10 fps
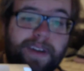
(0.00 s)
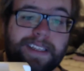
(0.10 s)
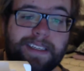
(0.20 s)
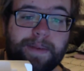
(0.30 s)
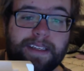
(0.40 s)
of
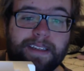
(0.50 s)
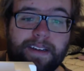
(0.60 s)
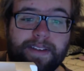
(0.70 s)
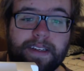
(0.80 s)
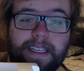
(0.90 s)
impressing
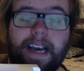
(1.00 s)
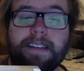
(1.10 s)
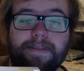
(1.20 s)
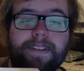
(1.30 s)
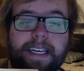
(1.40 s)
myself because
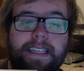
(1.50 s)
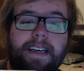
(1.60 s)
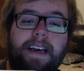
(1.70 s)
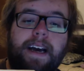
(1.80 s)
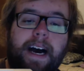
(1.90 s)
as of
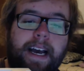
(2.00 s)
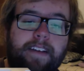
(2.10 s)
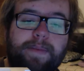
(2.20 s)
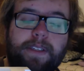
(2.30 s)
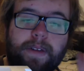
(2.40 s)
late, I
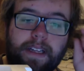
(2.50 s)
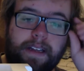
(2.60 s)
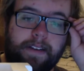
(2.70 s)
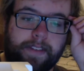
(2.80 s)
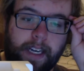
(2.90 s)
have been doing
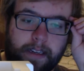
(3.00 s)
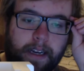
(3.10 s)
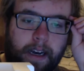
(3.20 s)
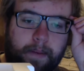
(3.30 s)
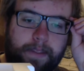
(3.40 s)
a lot of
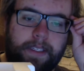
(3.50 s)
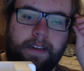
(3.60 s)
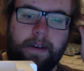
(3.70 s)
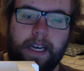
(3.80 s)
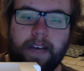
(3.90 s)
cut comms.
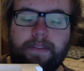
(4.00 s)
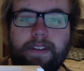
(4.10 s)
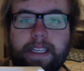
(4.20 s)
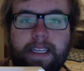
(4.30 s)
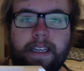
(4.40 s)
You know, I
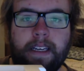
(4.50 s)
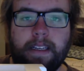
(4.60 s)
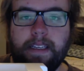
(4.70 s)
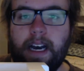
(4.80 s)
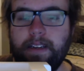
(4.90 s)
haven't really
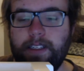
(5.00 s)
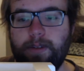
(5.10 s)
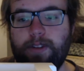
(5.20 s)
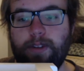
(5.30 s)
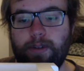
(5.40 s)
gotten
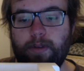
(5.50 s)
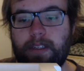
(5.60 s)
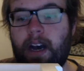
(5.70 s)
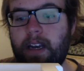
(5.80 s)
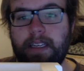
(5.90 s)
used
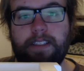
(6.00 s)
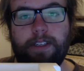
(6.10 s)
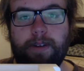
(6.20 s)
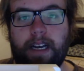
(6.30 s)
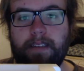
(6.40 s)
to talking
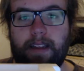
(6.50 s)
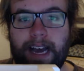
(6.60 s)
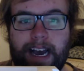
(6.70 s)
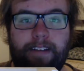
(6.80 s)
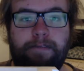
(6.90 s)
to you guys
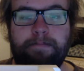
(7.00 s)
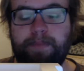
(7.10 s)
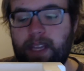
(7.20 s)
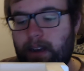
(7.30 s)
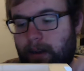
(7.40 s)
live,